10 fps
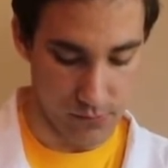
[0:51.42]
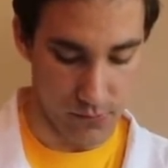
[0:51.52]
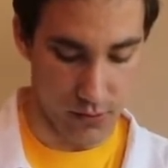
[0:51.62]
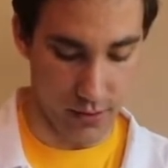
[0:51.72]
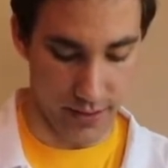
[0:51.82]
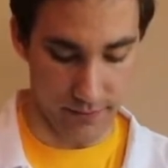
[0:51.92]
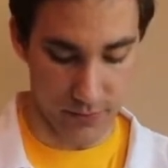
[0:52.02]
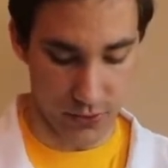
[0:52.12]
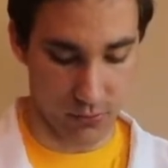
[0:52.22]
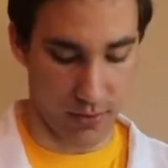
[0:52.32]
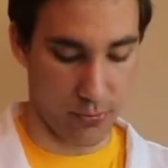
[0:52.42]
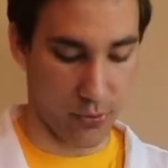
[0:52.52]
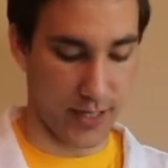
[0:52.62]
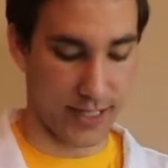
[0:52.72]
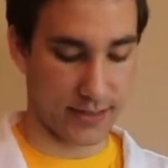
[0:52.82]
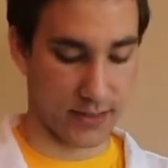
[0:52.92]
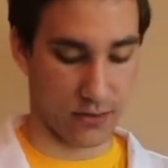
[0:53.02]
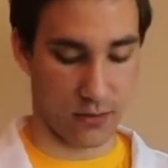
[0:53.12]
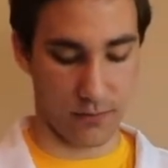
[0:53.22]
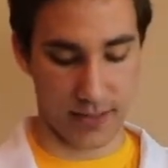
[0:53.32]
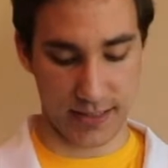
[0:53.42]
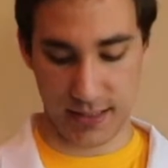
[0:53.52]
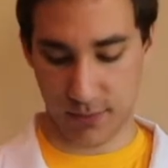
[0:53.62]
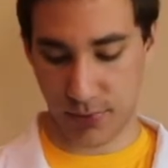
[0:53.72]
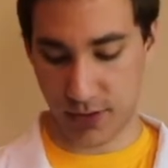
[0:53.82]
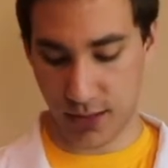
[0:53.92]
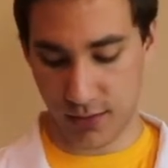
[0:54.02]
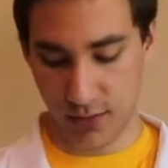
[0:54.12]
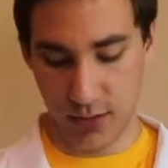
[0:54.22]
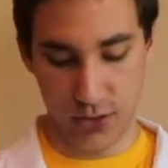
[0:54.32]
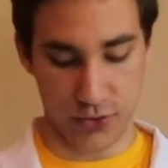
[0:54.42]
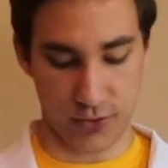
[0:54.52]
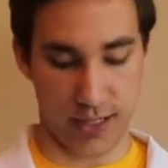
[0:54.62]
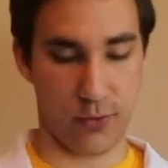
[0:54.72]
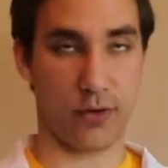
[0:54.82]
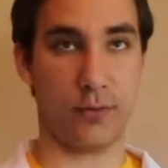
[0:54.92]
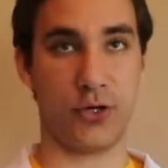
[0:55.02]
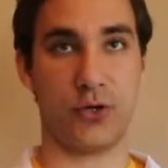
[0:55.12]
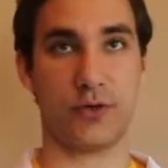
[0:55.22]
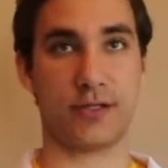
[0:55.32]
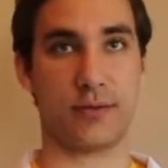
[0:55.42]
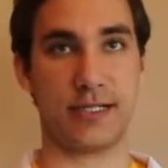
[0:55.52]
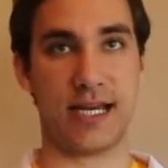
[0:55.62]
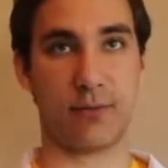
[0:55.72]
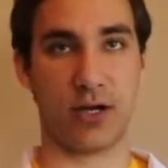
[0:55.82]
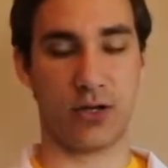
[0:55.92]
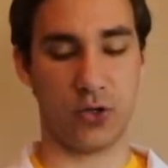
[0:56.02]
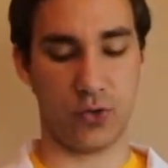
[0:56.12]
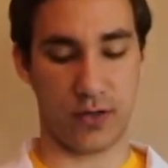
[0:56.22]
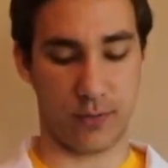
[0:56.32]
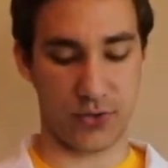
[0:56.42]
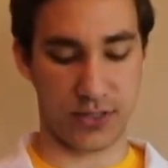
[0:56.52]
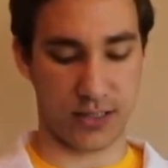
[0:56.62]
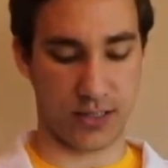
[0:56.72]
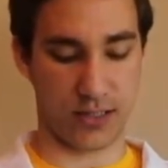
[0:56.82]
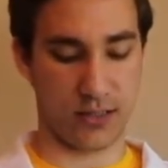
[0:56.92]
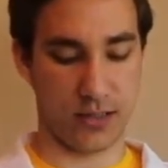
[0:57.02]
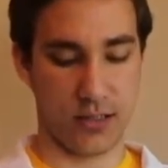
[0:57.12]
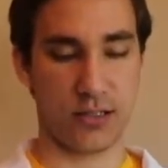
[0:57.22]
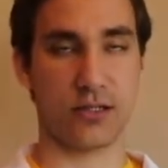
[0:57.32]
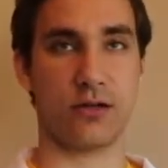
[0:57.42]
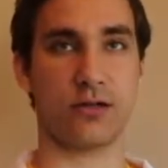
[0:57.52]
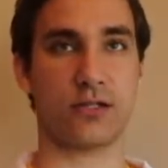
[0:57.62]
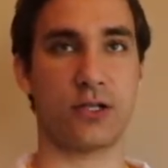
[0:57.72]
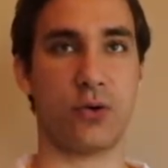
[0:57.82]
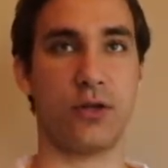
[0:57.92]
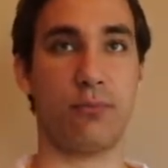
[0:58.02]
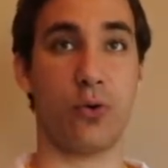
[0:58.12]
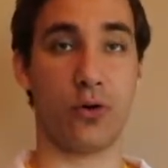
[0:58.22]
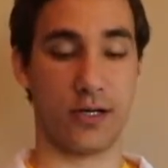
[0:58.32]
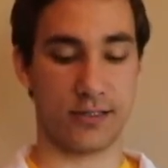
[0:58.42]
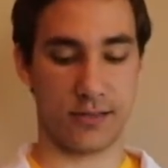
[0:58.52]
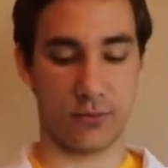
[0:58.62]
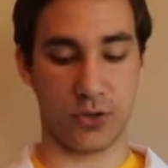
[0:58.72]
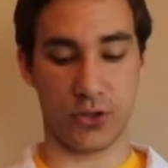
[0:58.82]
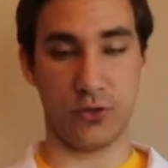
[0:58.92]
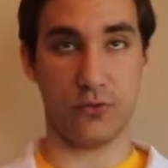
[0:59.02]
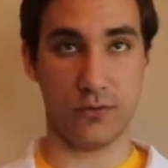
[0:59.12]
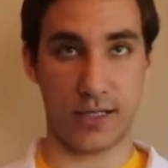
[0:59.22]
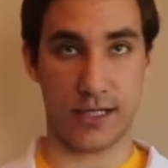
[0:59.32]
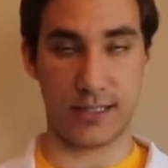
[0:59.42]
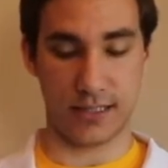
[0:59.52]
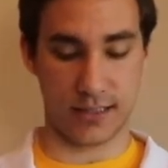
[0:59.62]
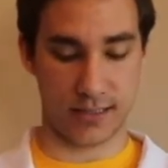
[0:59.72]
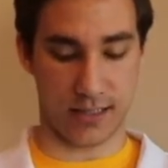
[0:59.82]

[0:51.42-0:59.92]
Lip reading: Alright, so my borax is all mixed up in there. So now what I'm going to do is I'm going to take my glue and I'm just going to start slowly pouring some glue into this